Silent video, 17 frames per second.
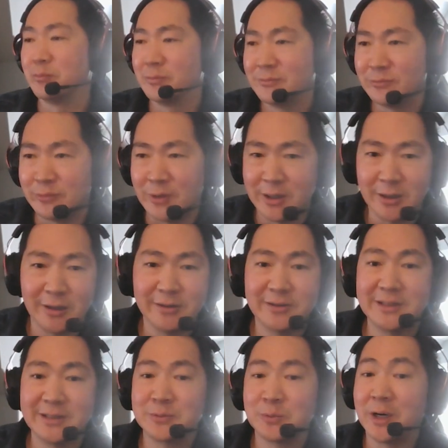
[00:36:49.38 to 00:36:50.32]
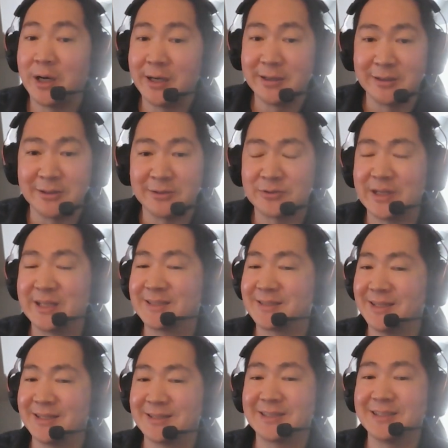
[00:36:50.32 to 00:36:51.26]
run all these wires, right?
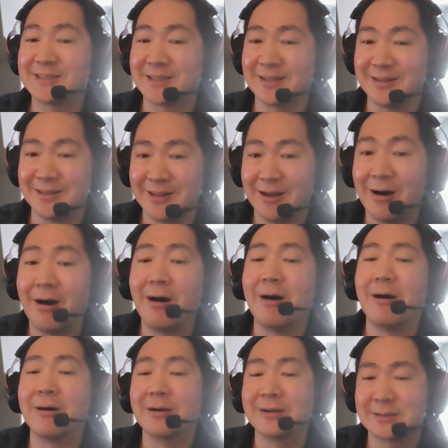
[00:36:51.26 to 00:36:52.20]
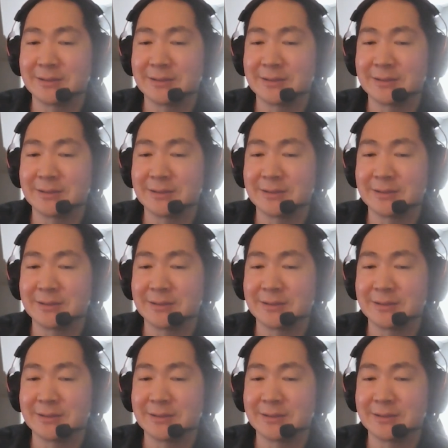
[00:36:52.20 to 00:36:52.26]
It's a long